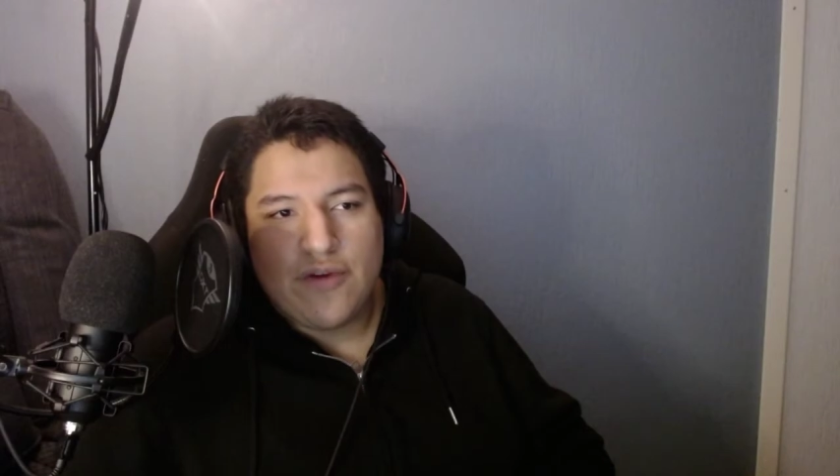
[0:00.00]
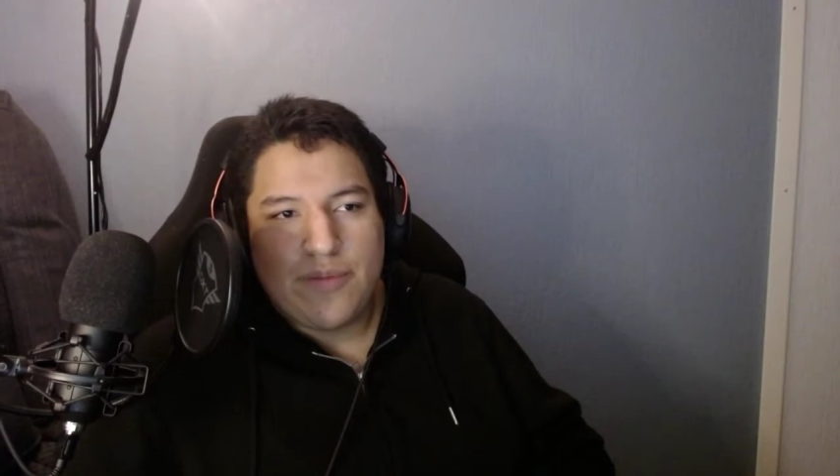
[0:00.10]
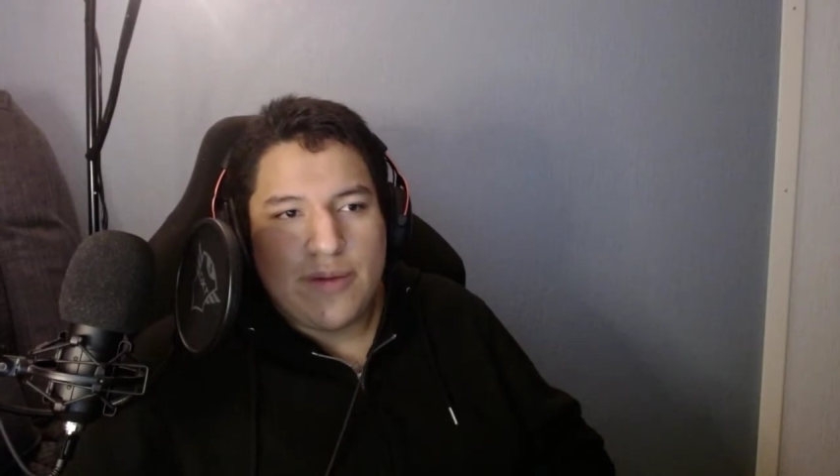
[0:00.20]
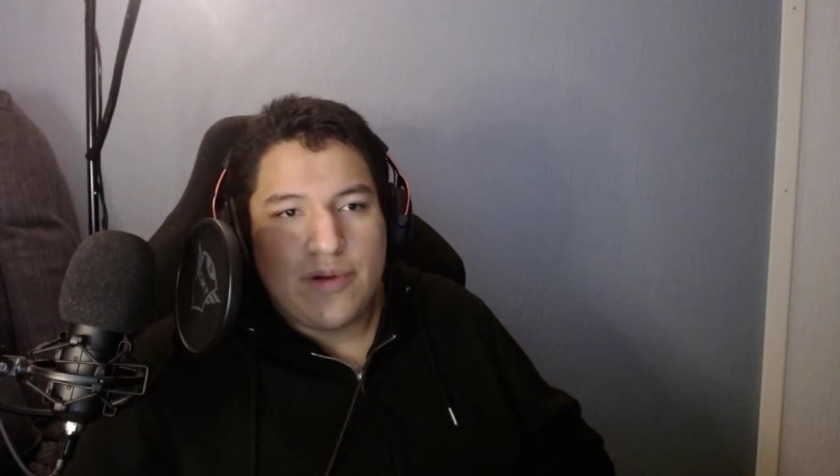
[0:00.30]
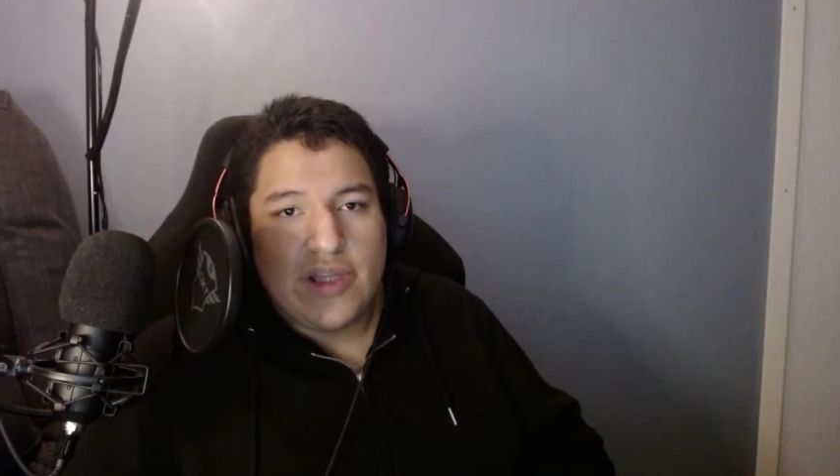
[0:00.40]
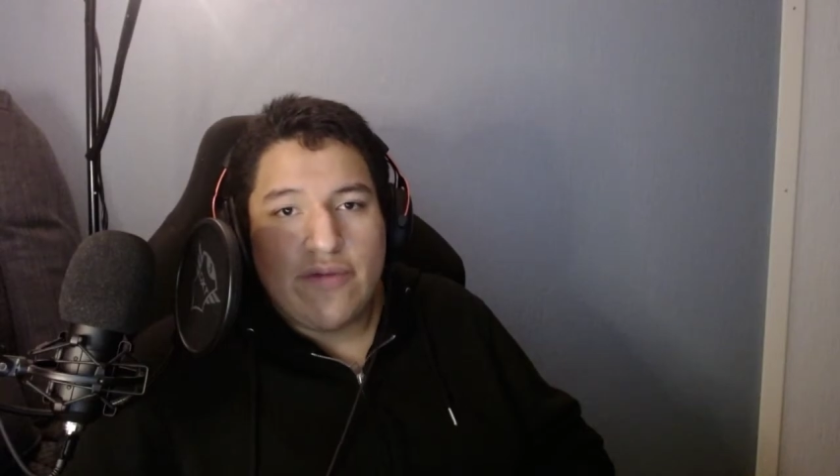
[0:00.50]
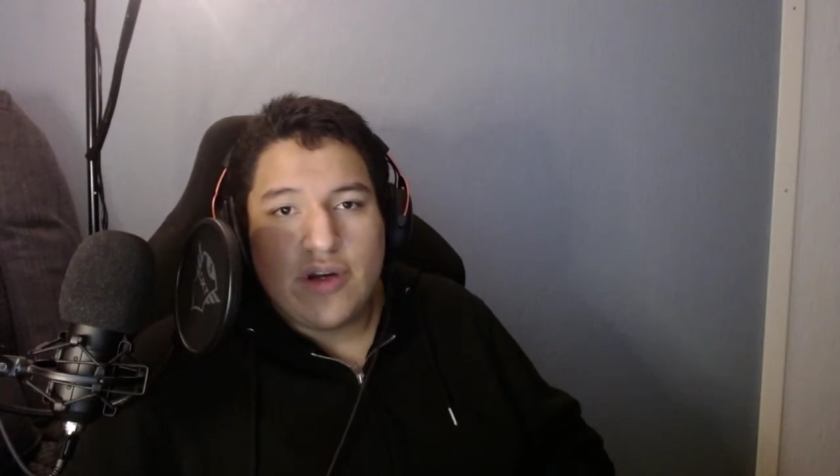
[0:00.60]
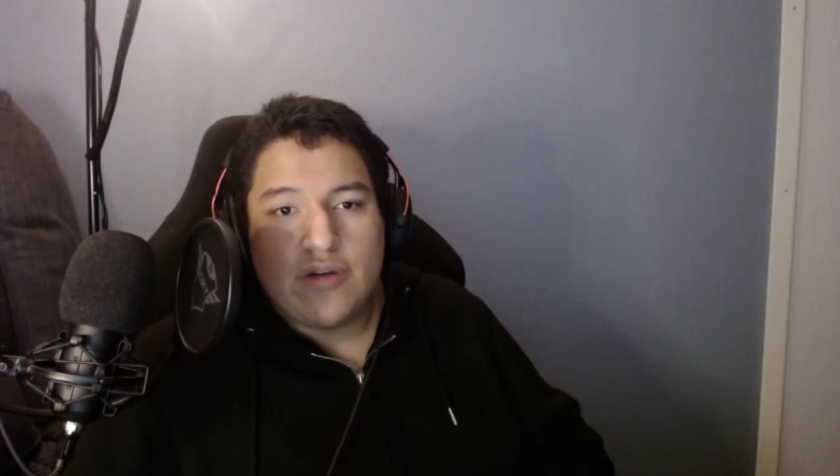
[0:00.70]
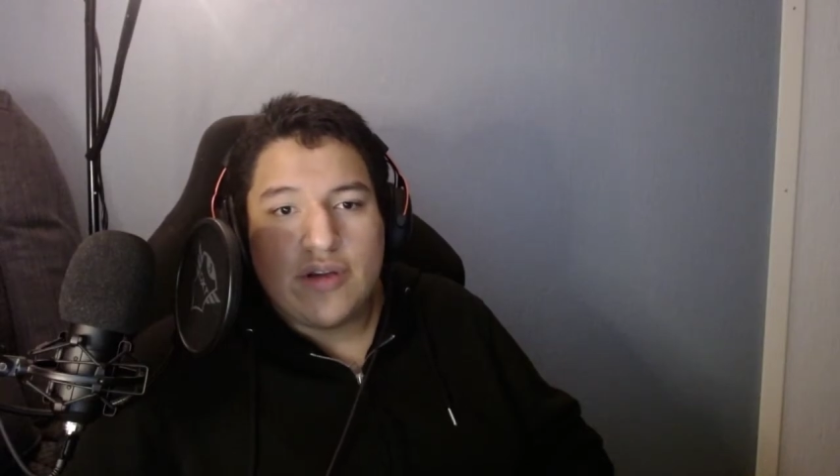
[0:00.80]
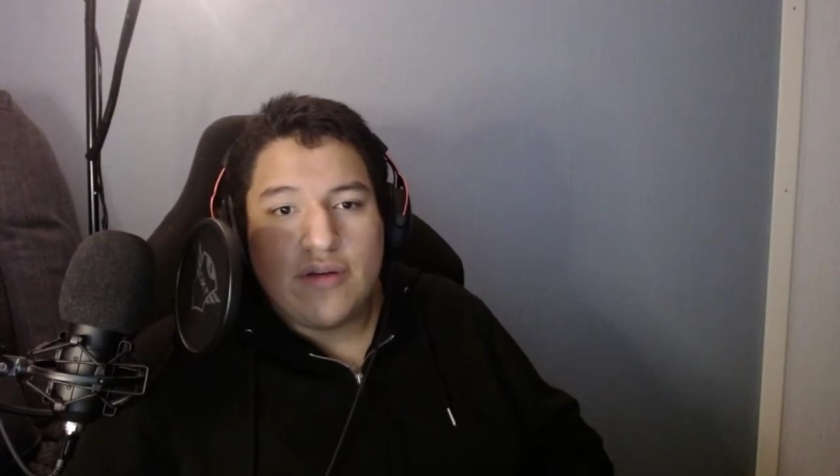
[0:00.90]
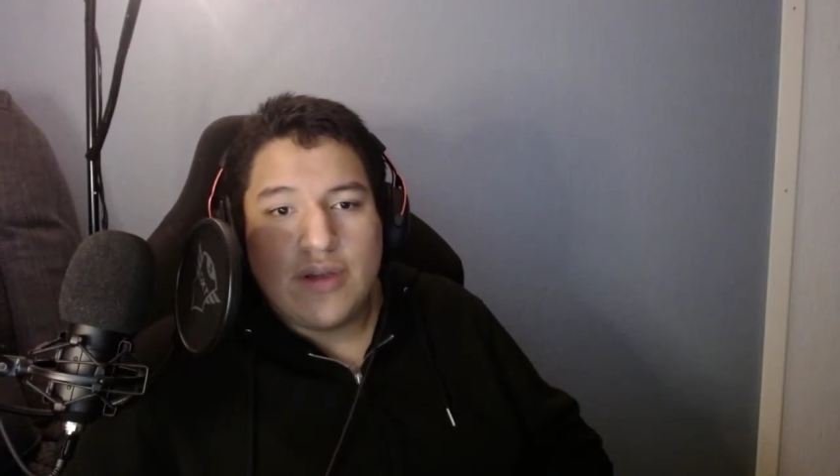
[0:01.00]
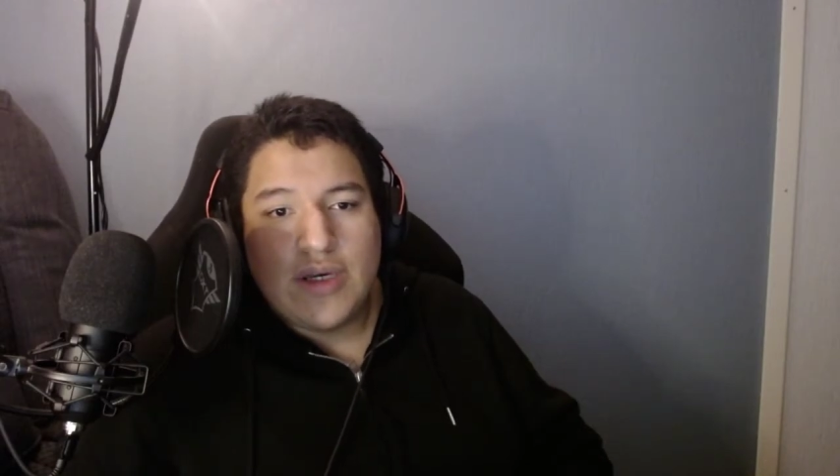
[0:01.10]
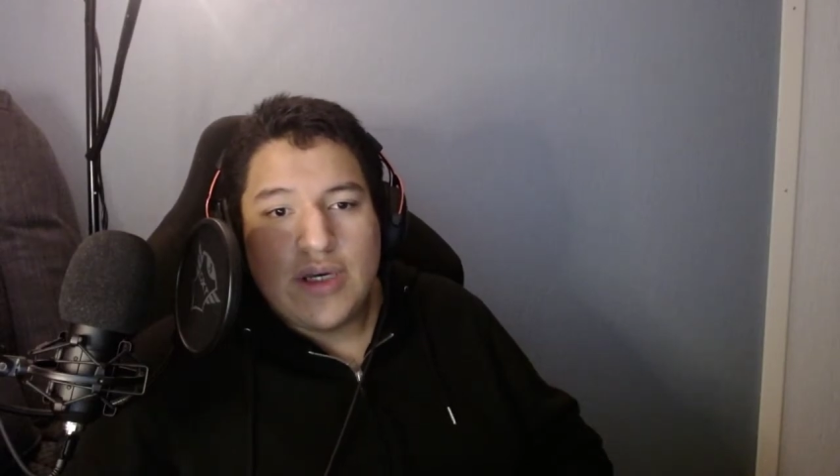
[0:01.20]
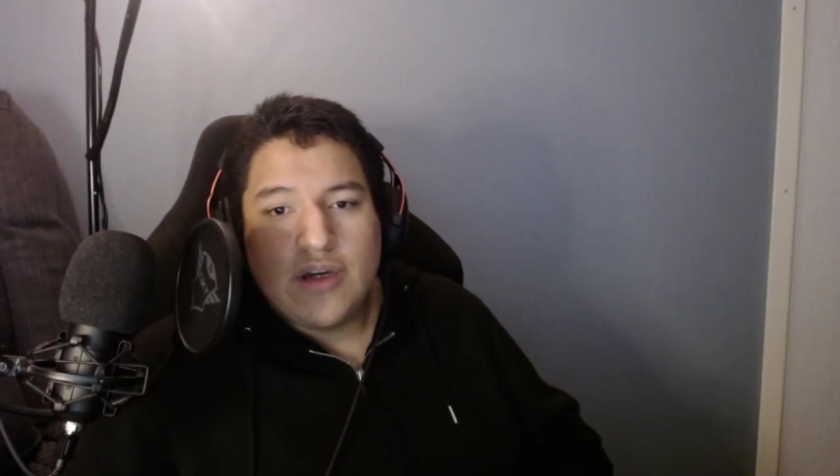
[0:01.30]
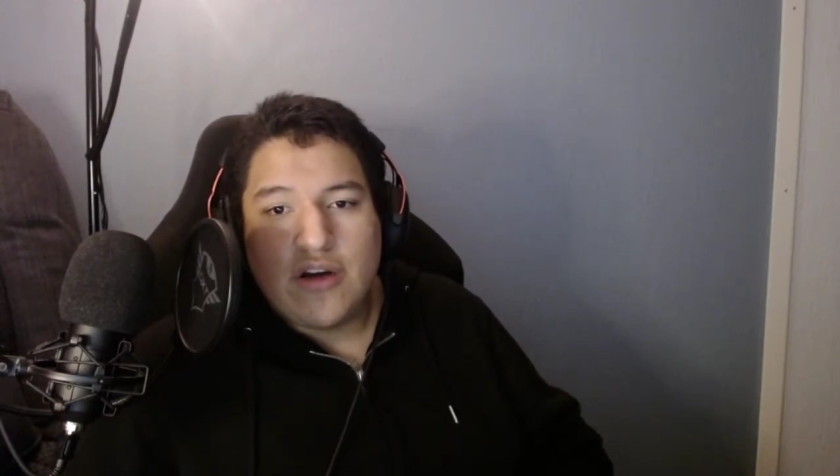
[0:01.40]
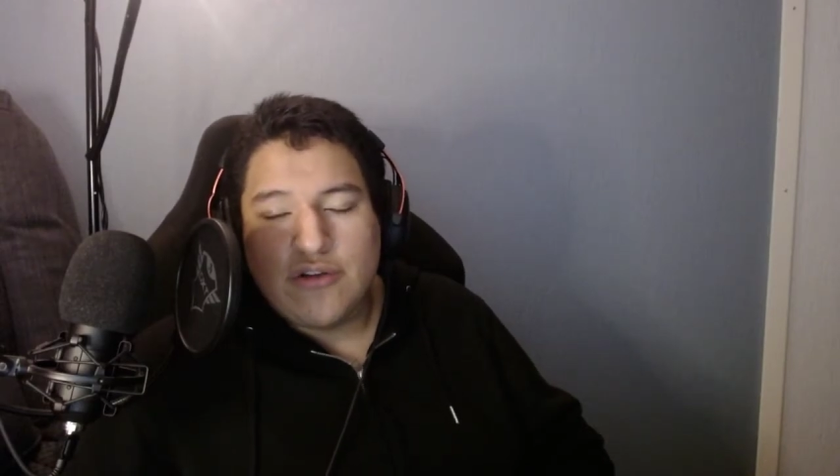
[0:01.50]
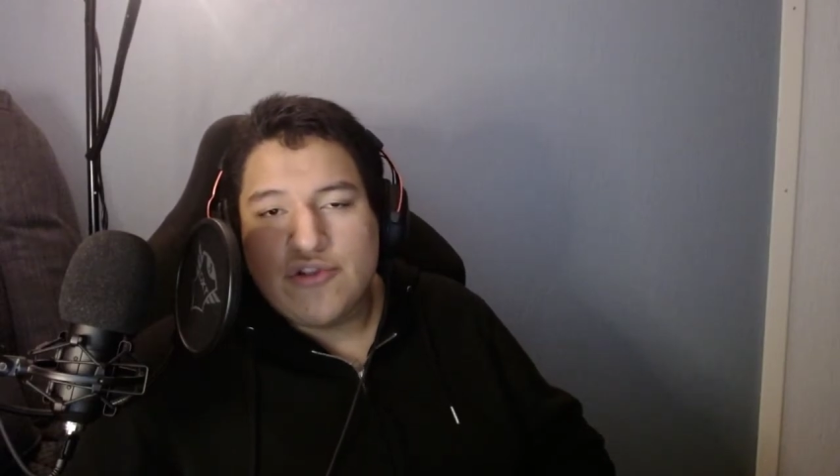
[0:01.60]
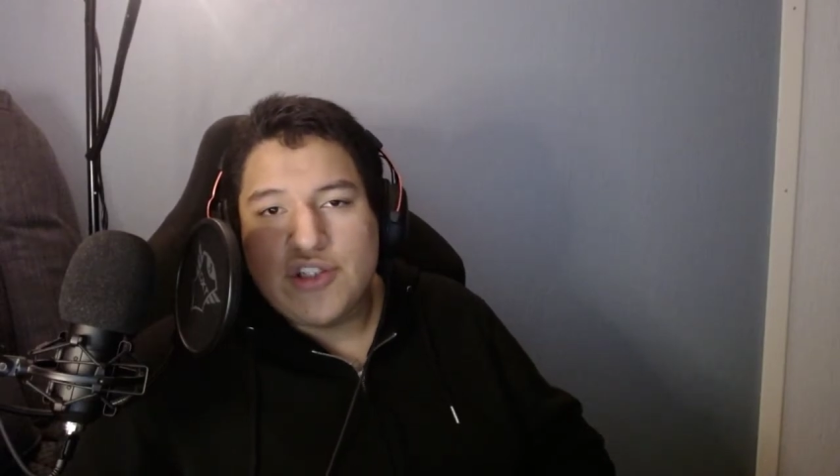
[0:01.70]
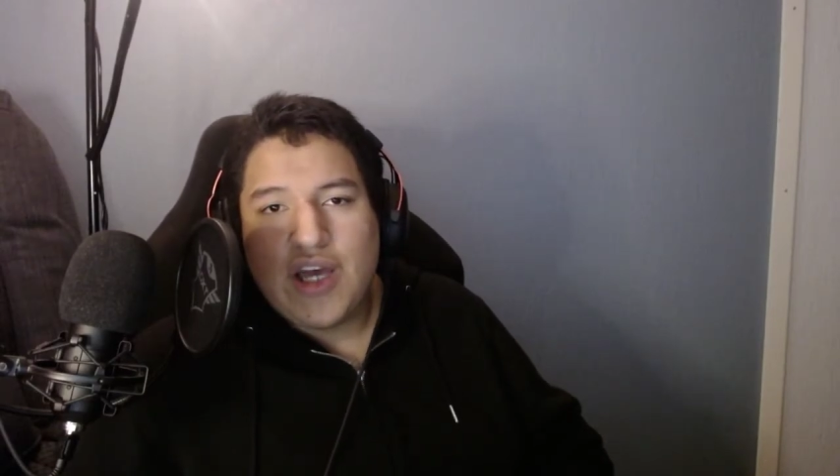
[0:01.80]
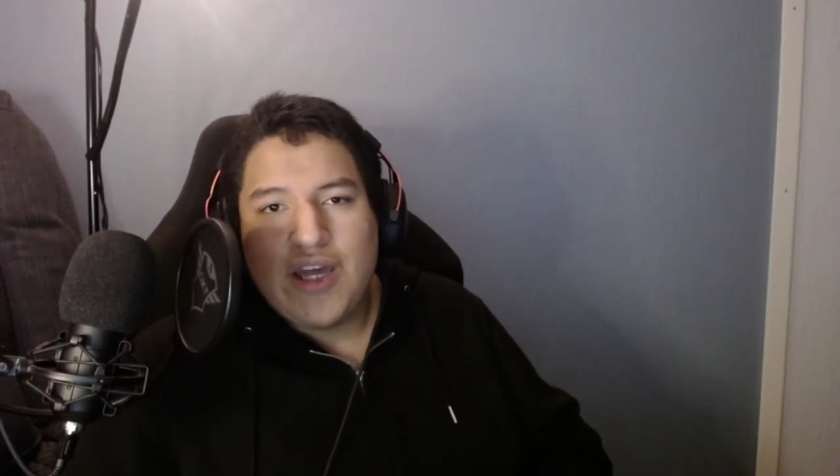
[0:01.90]
people living on the
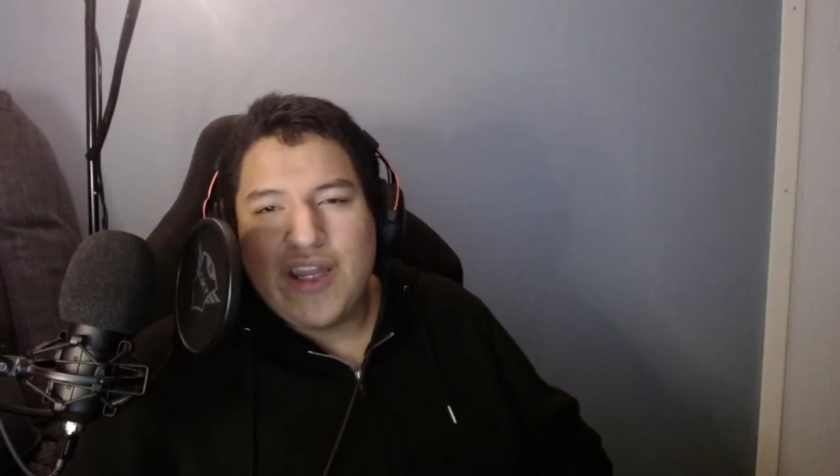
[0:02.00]
countryside.